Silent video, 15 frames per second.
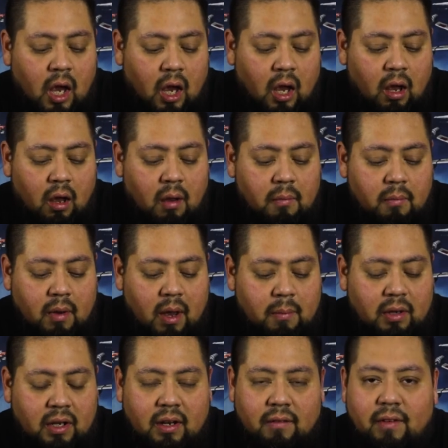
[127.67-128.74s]
Um, I
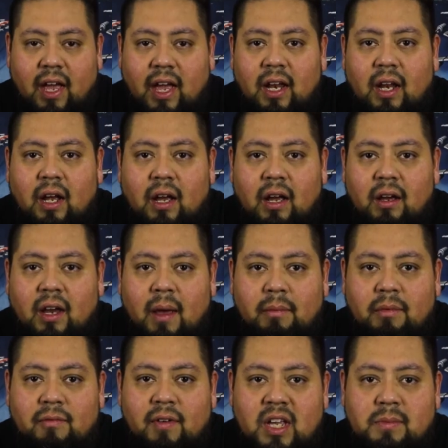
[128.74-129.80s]
believe that uh,
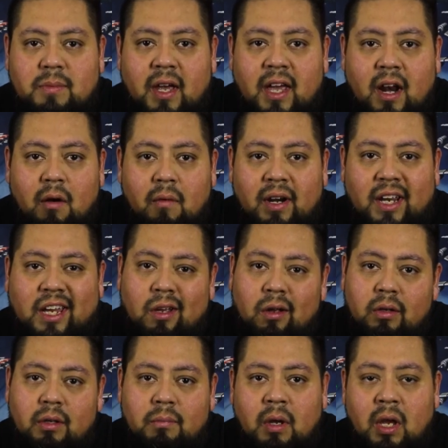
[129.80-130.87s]
Captain Phasma had already
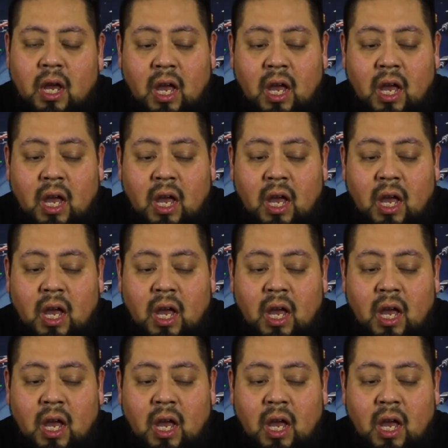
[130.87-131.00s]
killed him.